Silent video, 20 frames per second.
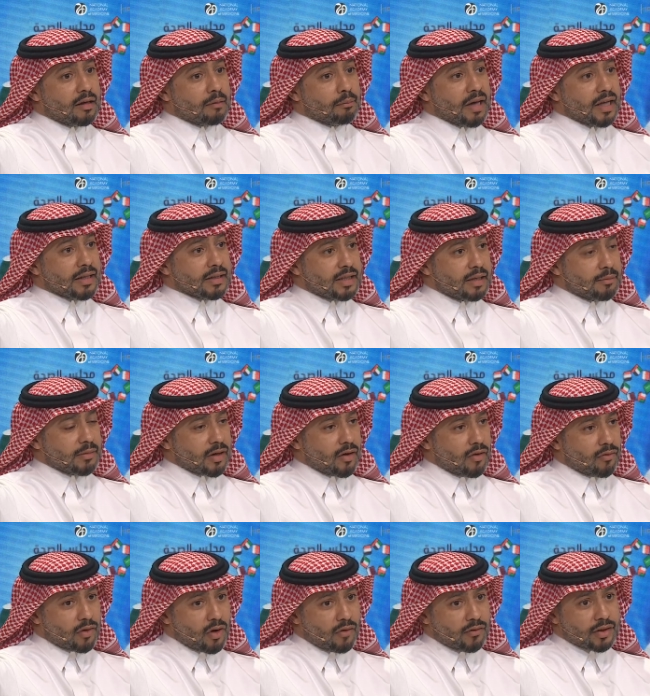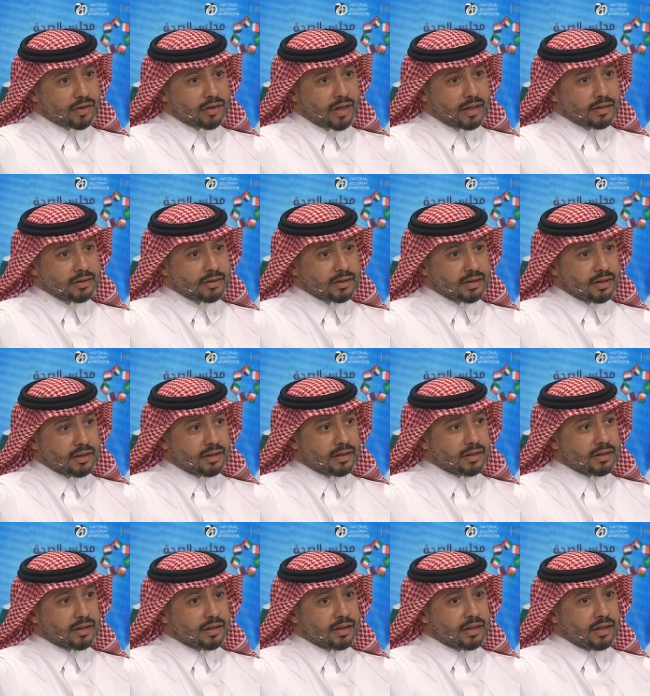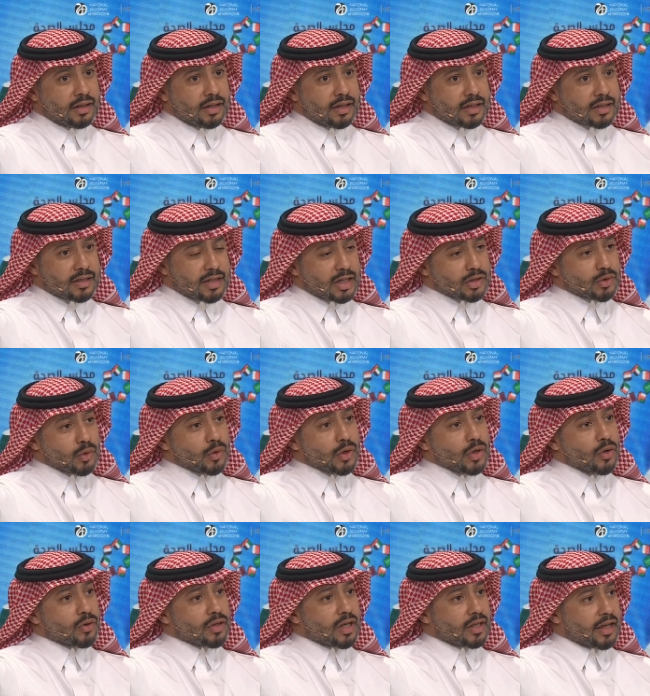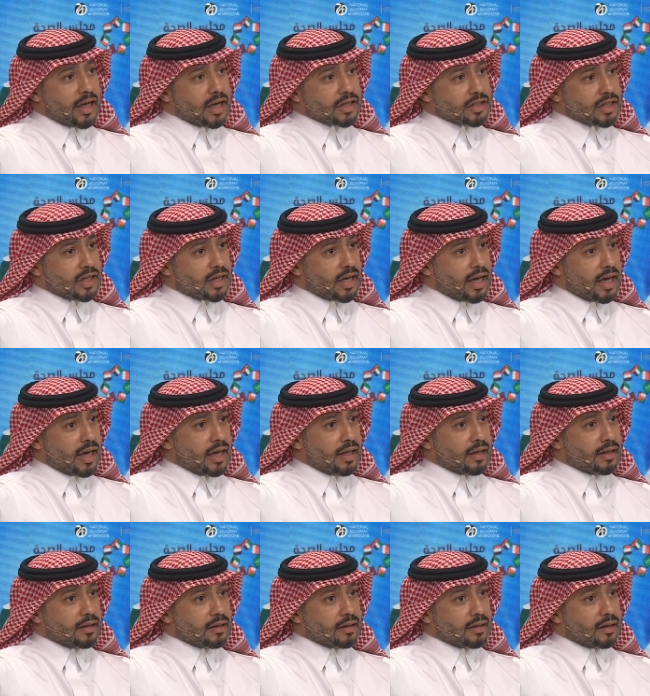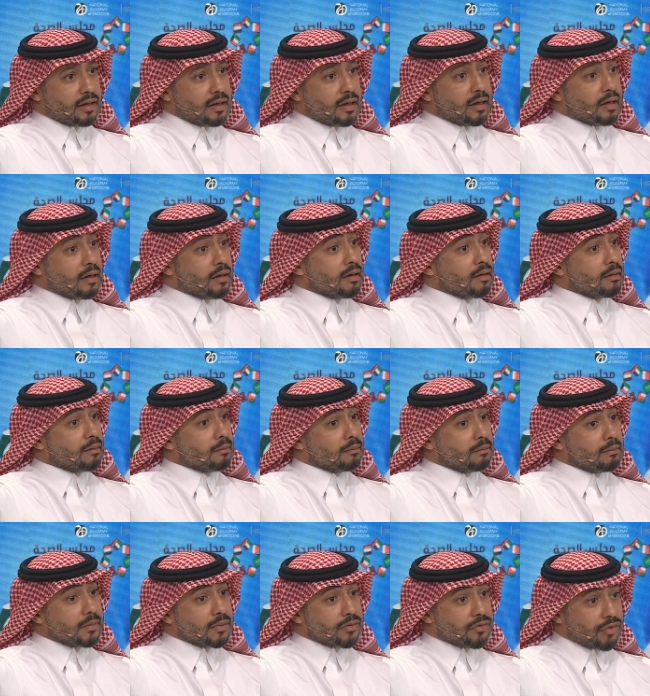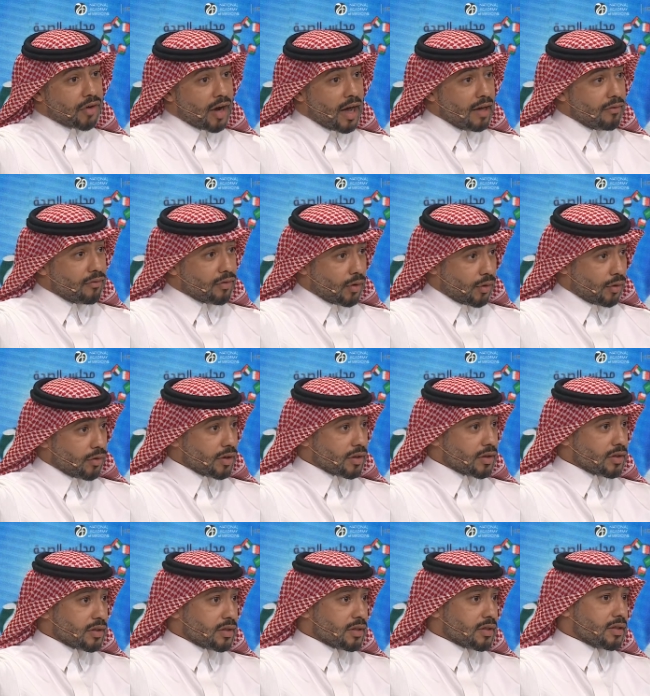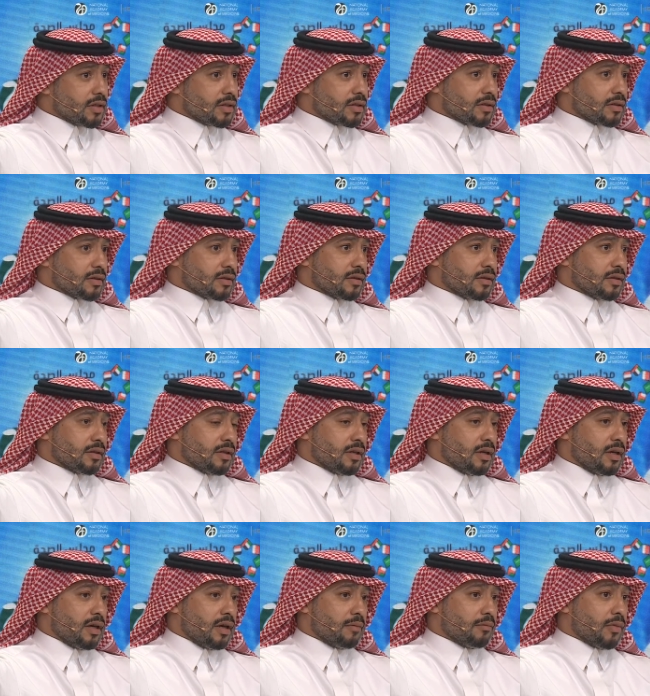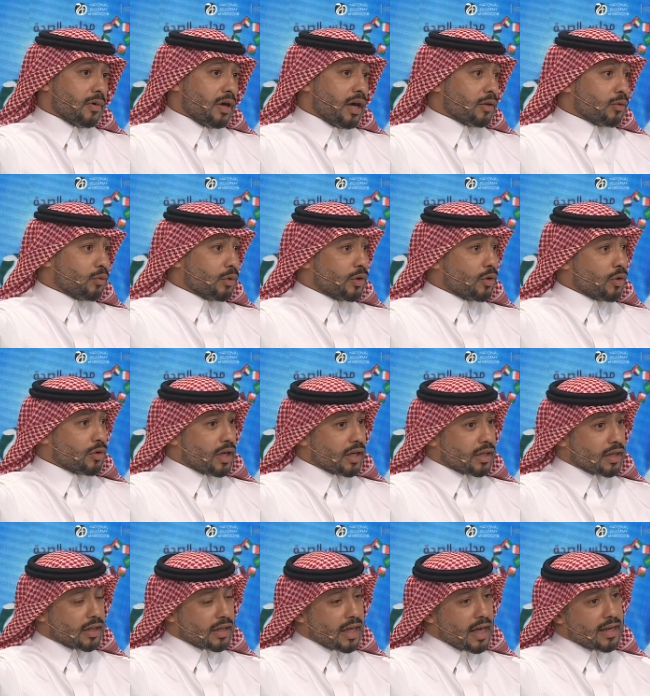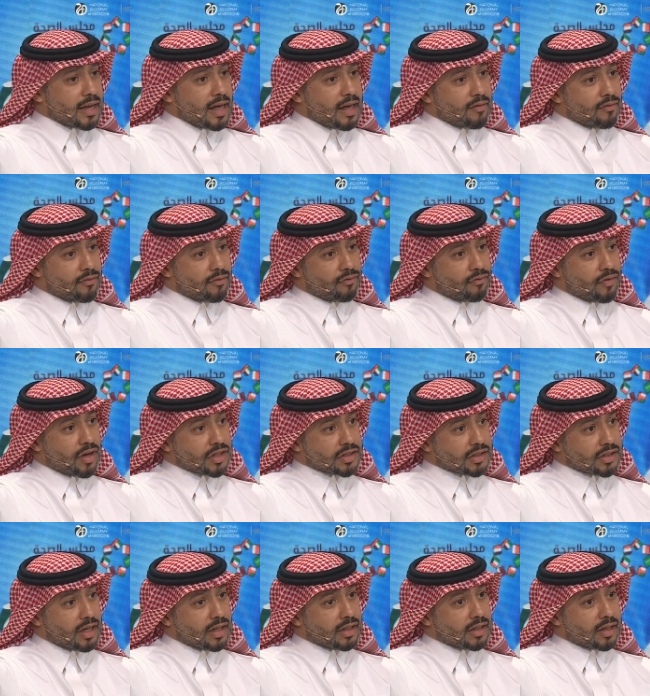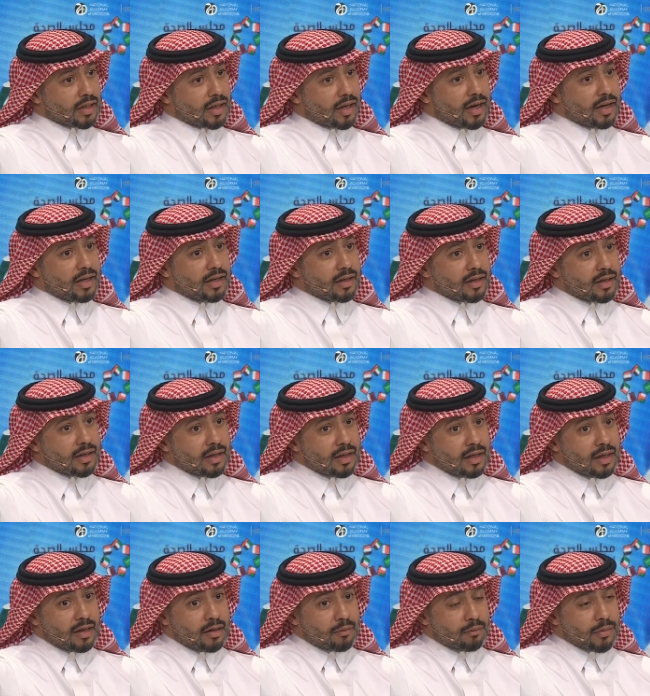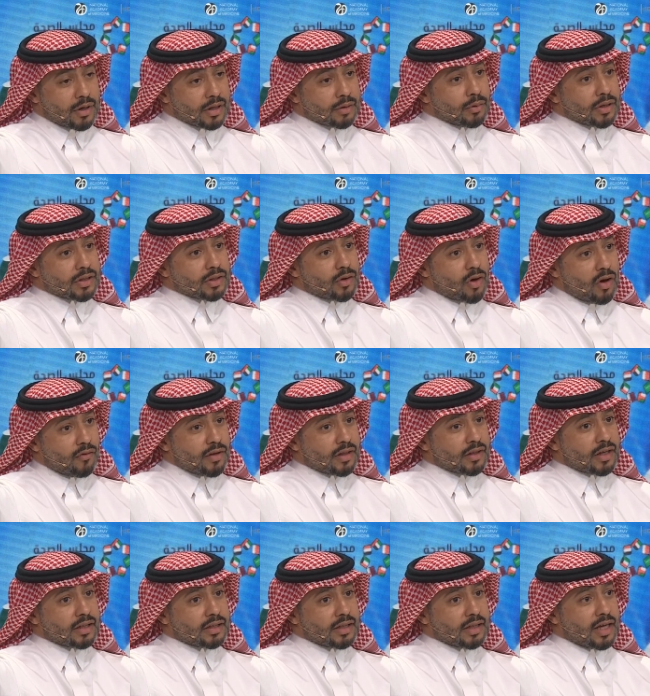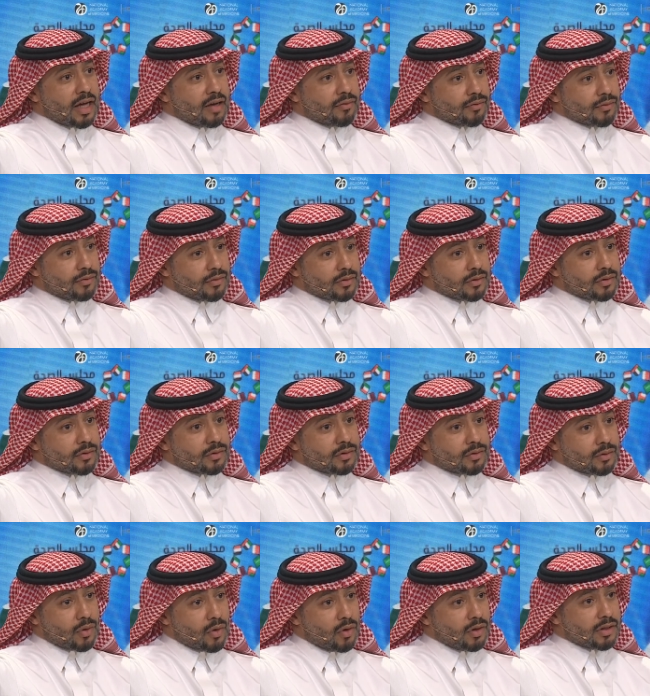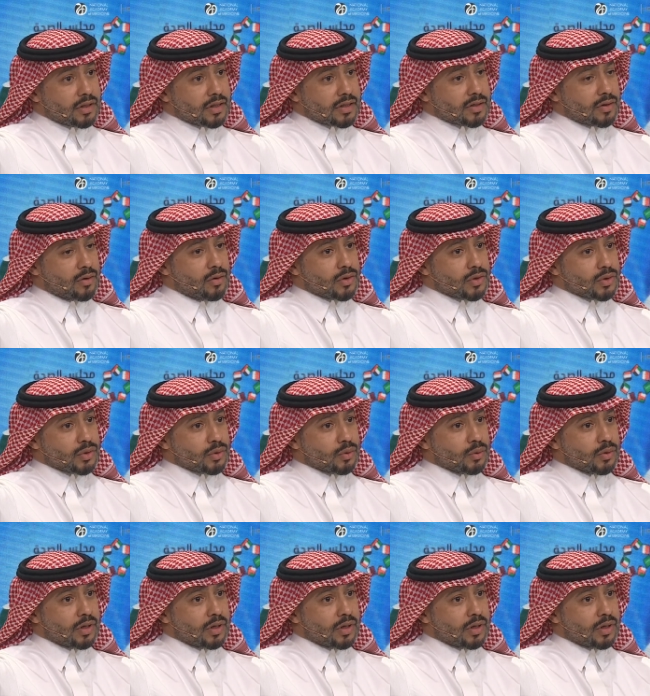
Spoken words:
pandemic of COVID-19 is actually we know that aging can drive chronic diseases, and we know that it can have functional decline. But what COVID-19 have told us also